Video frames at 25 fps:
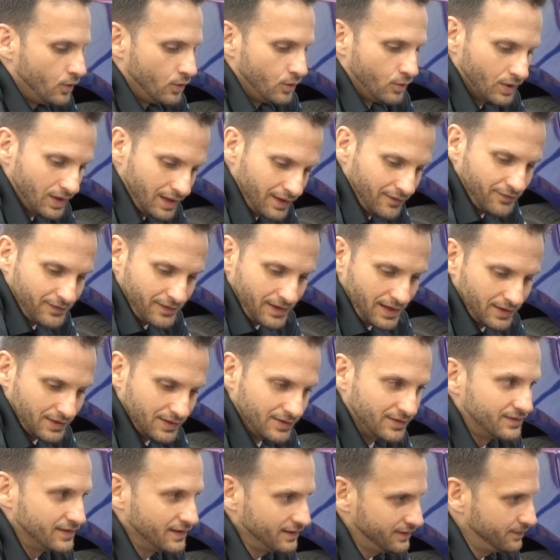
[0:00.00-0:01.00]
what I found
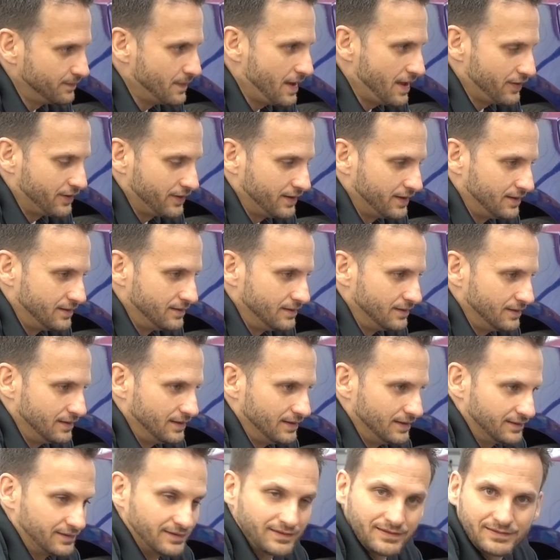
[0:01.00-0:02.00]
is this method
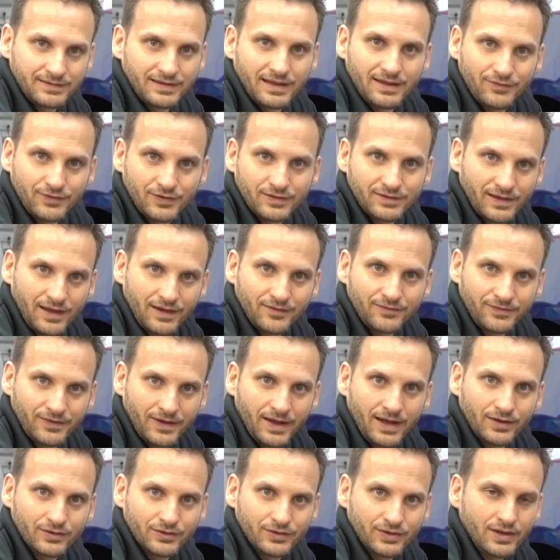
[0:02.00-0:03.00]
is the safest I've
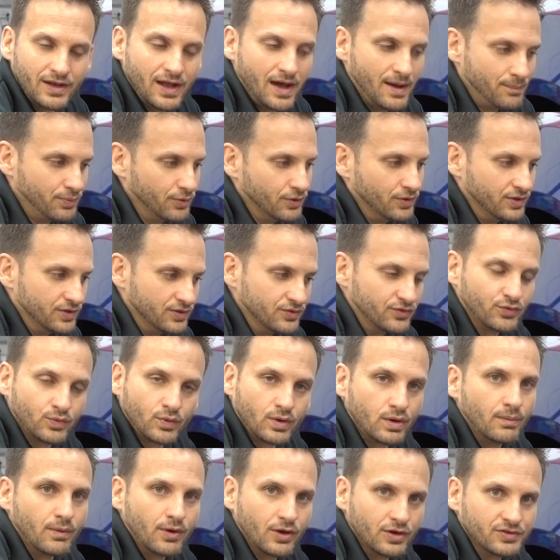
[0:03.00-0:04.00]
found to not putting
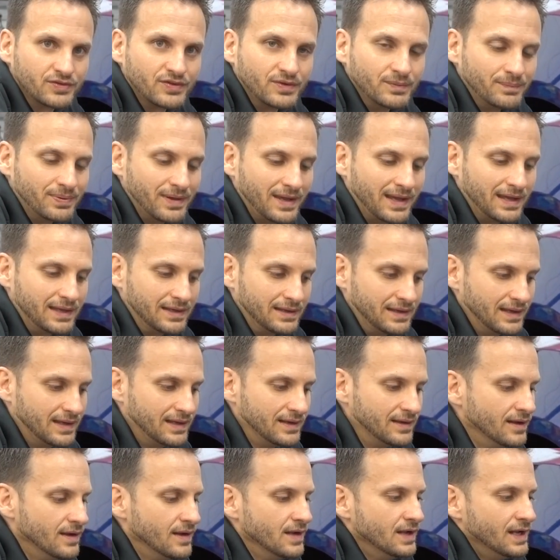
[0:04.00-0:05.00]
swirl marks in paint.
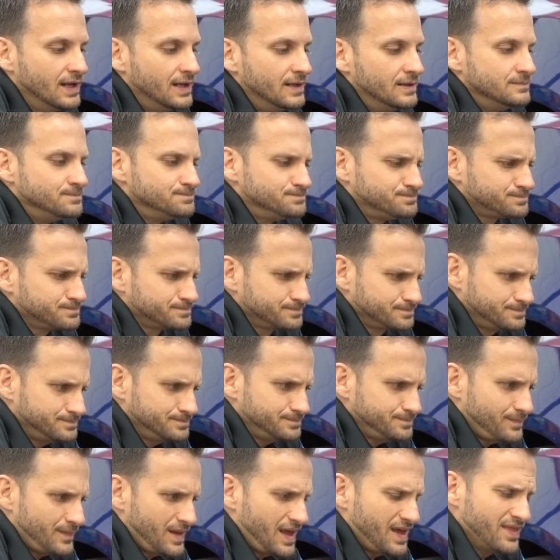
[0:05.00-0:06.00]
And
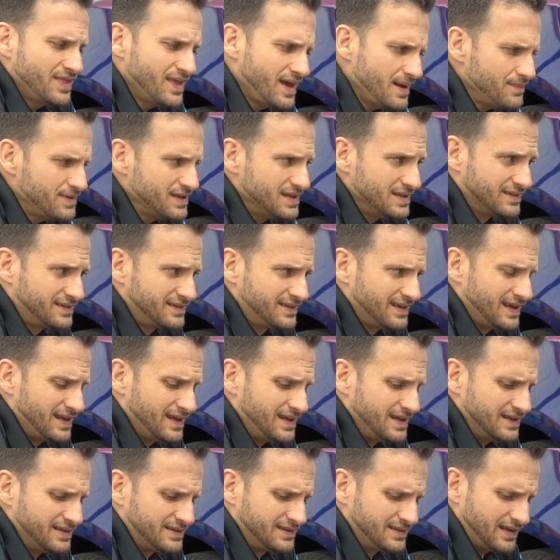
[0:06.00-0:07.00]
that being said,
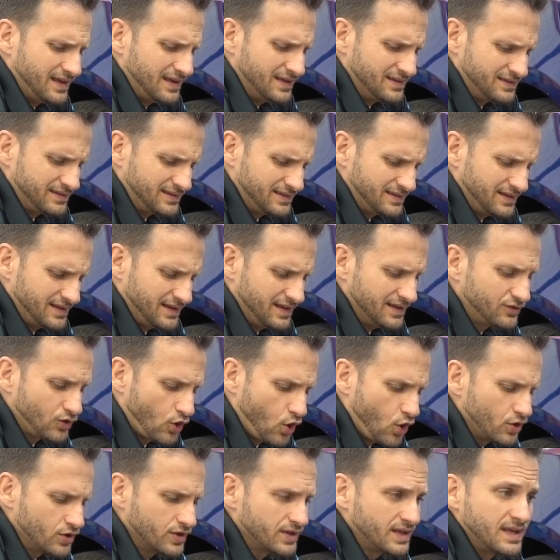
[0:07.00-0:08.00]
it's
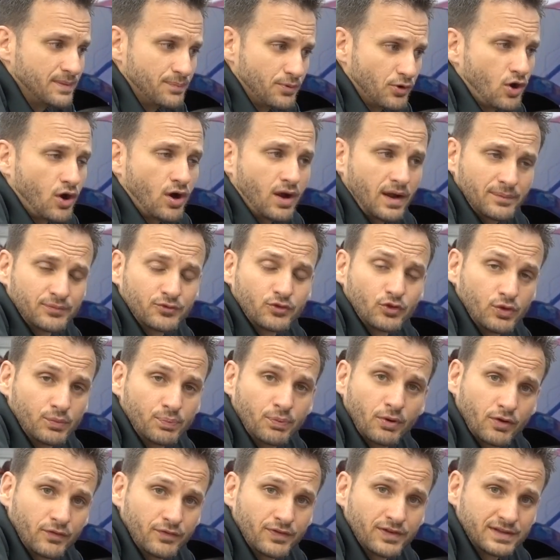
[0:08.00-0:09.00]
hard to keep a car absolutely
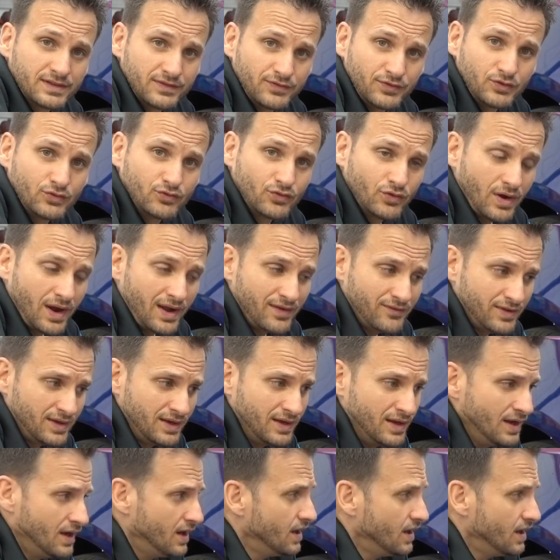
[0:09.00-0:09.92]
perfect if you drive it,